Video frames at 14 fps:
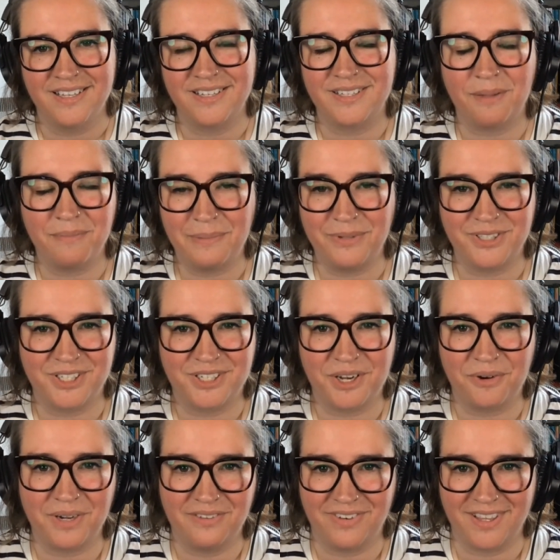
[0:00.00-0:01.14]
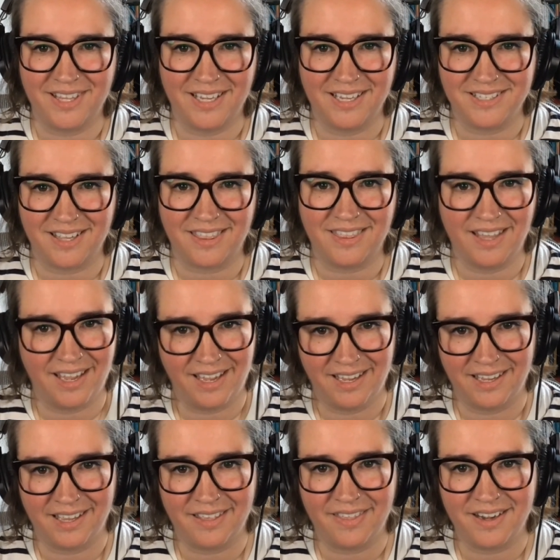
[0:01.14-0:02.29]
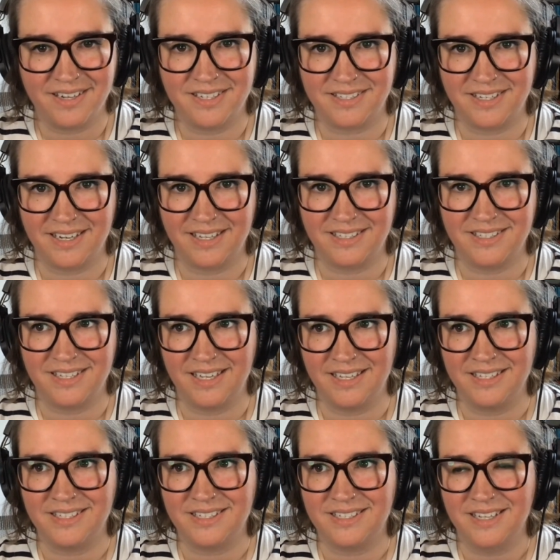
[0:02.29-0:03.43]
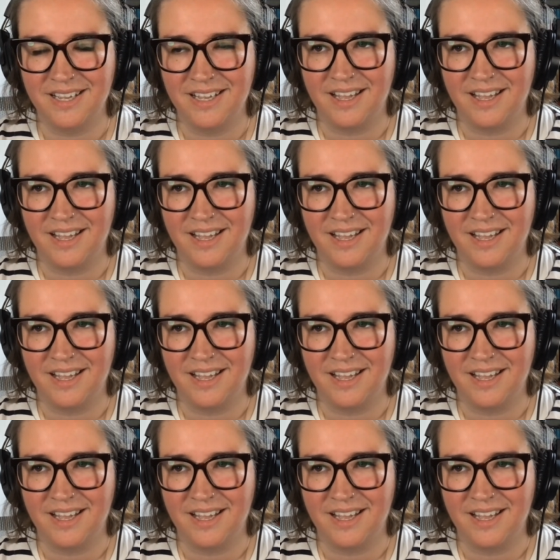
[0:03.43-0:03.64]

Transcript: some people just don't even think it's a thing and that it doesn't exist.